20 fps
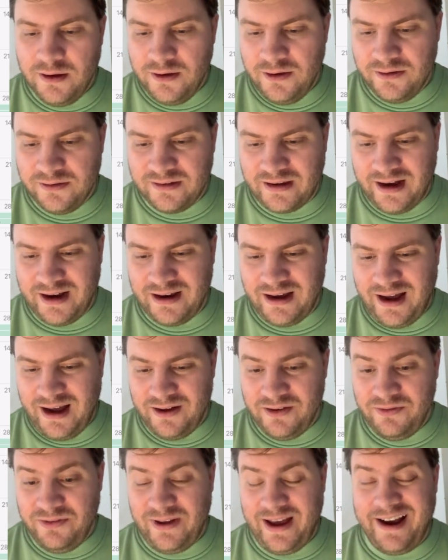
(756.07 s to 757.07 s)
So I,
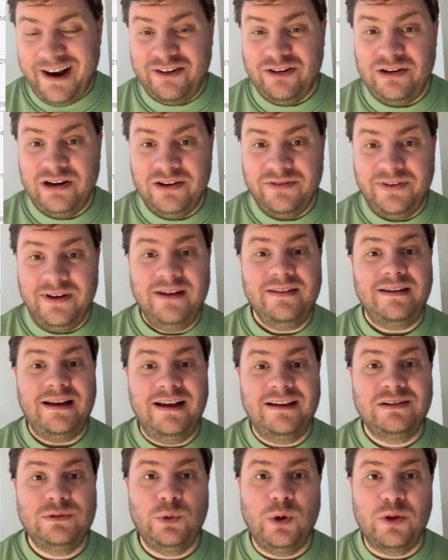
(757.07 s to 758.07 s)
I actually think
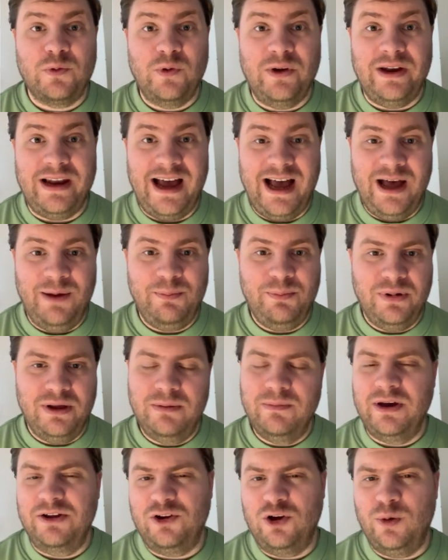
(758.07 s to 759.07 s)
that's what will happen,
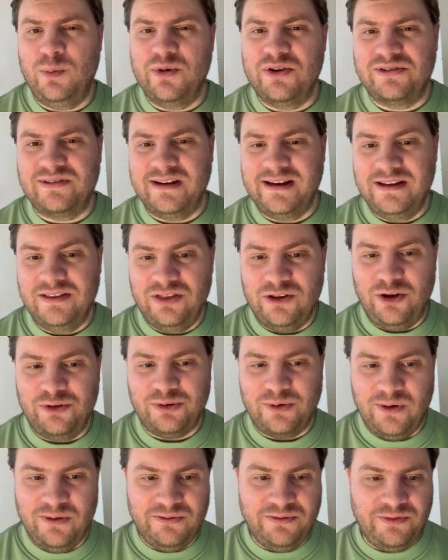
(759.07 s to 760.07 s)
but obviously not
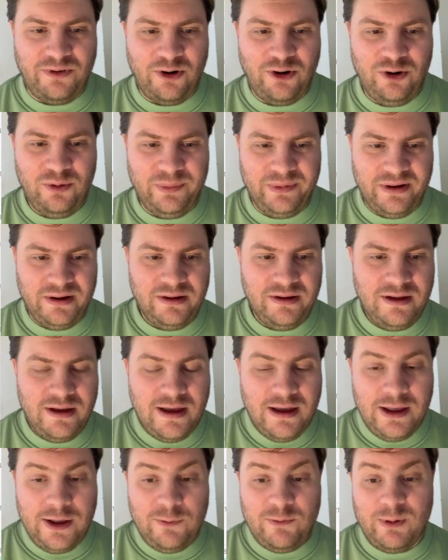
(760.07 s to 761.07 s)
confirmed.
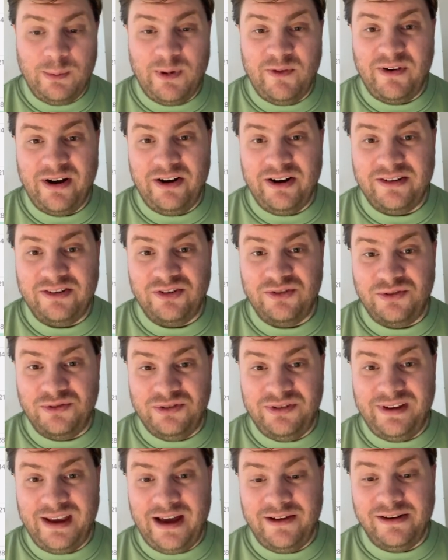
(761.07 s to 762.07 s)
It will be very interesting
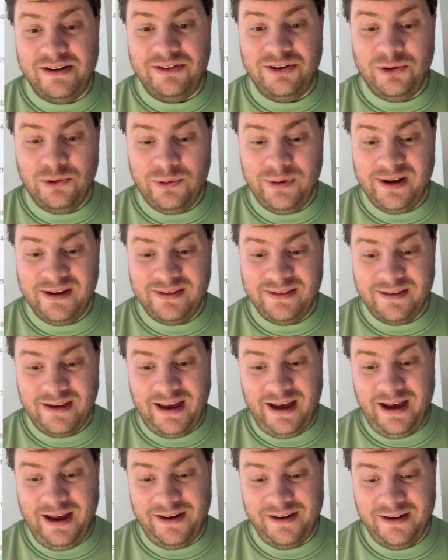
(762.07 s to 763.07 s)
to see how they do it.
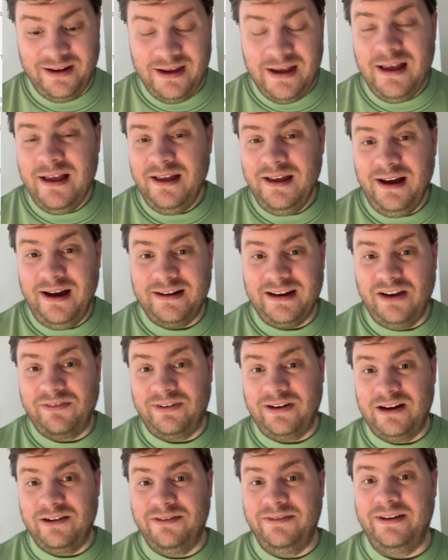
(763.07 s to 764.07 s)
And I
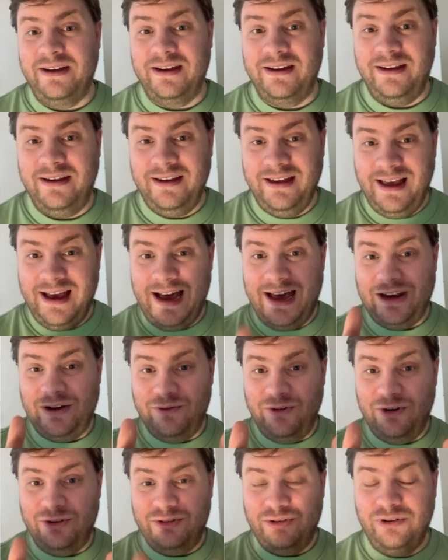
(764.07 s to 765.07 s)
definitely think
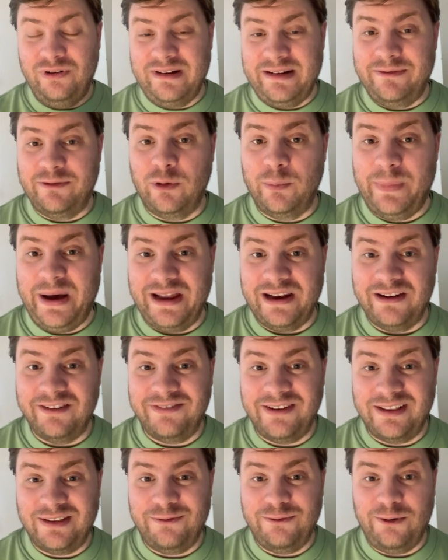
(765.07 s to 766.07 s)
anniversary will
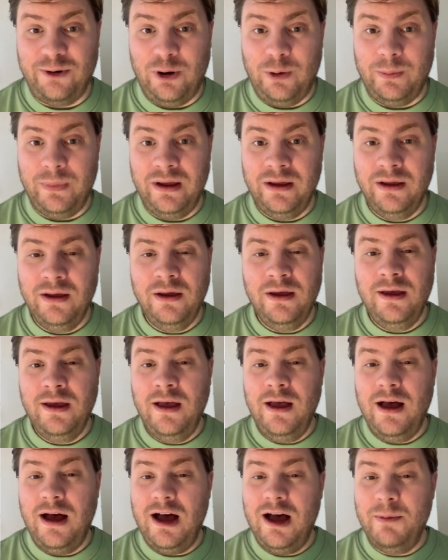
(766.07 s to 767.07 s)
benefit from
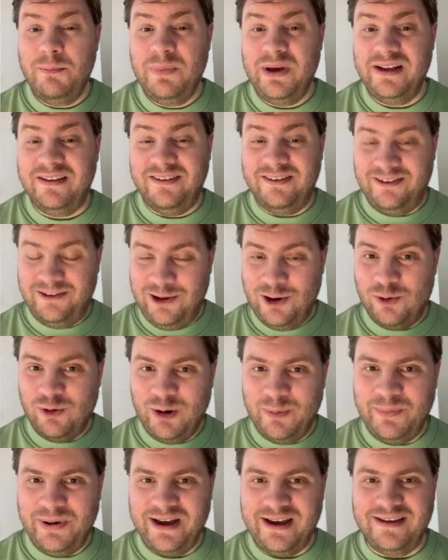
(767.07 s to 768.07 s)
a bit slower
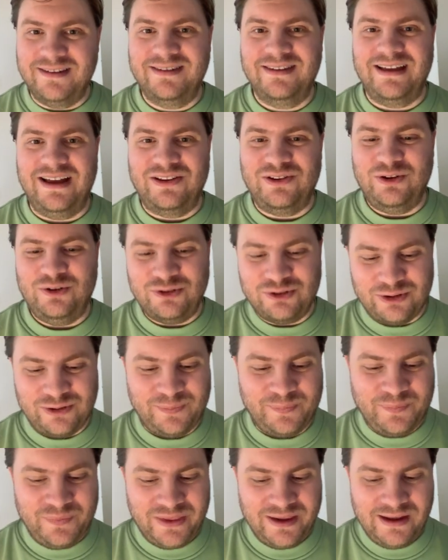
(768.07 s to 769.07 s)
pace than usual.
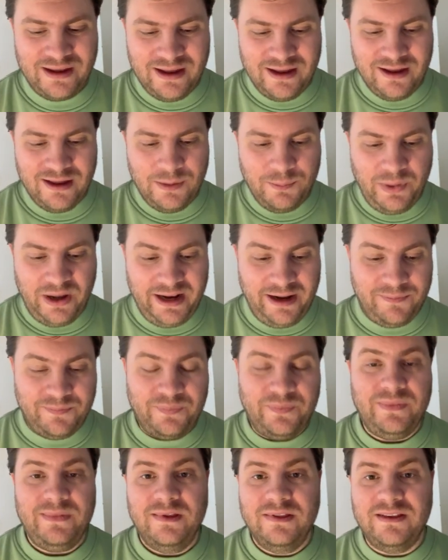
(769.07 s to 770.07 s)
But yeah,
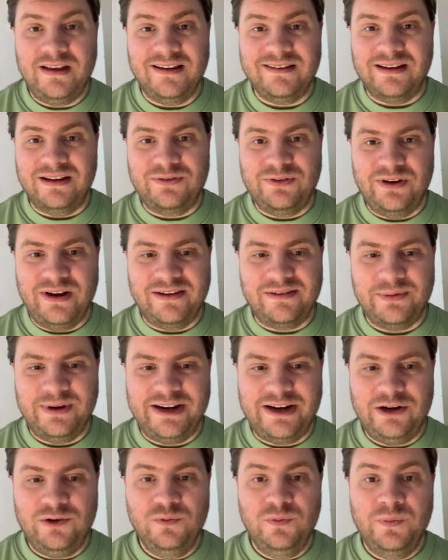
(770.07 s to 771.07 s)
that's it for this
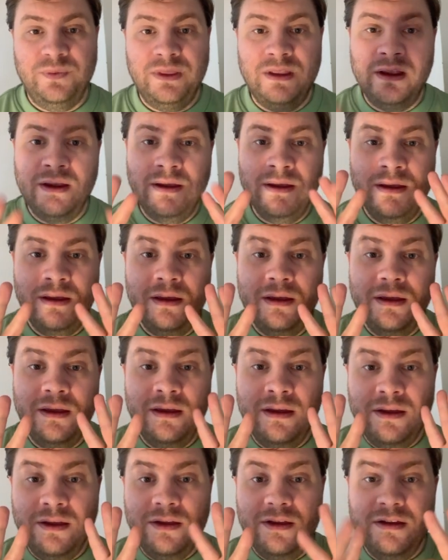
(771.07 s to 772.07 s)
video.
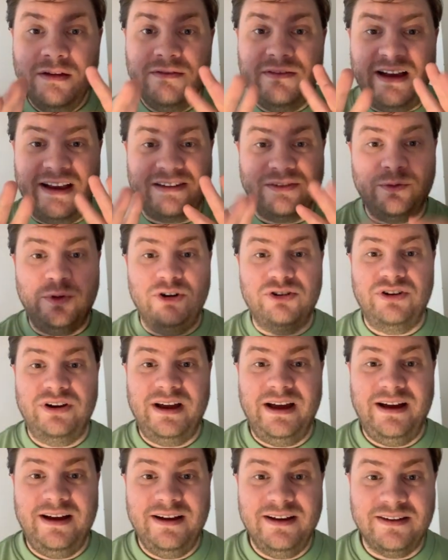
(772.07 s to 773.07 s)
Thanks for watching,
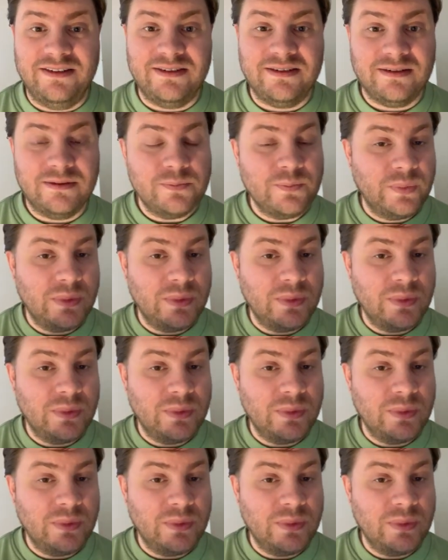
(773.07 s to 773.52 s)
guys.